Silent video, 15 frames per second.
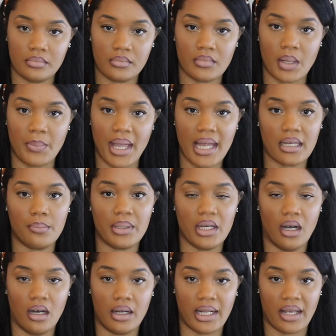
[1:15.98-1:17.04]
the bag could be
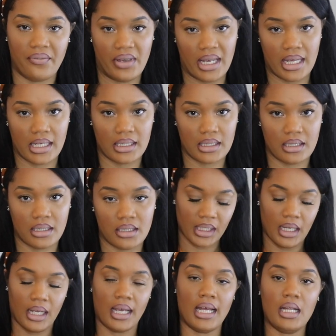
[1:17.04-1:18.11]
gone that fast.
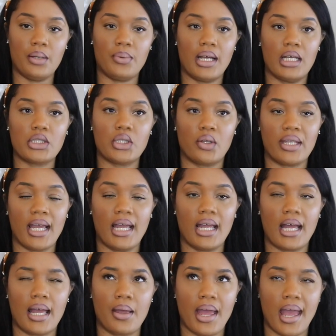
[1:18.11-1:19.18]
Anyway, so
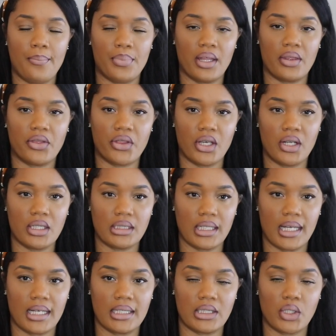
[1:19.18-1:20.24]
that happened
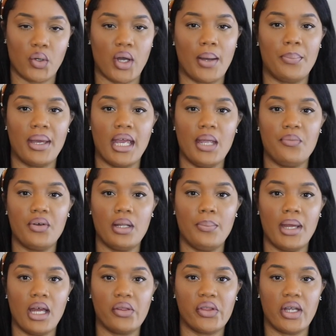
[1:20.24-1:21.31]
Thursday. So I paid for the
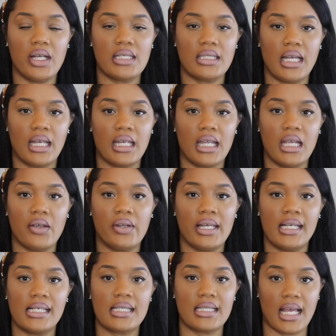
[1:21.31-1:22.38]
bag Thursday and here it
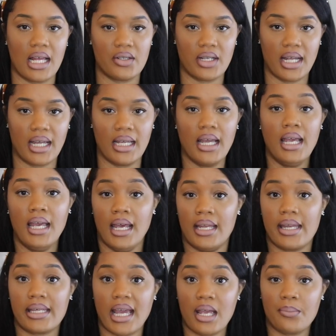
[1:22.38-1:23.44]
is Saturday.
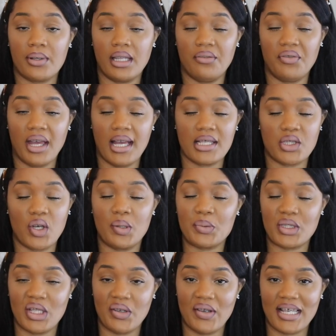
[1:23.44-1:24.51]
It came really fast, so I'm
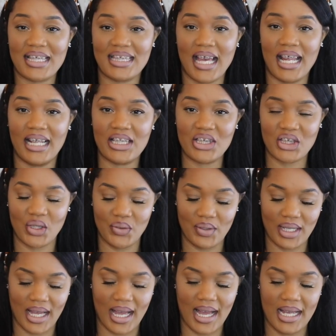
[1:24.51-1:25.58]
so excited to show you
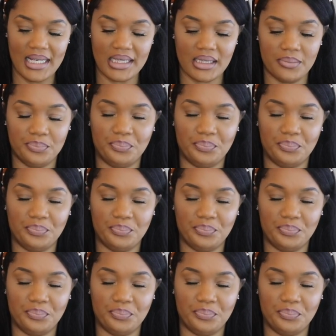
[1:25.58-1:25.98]
guys.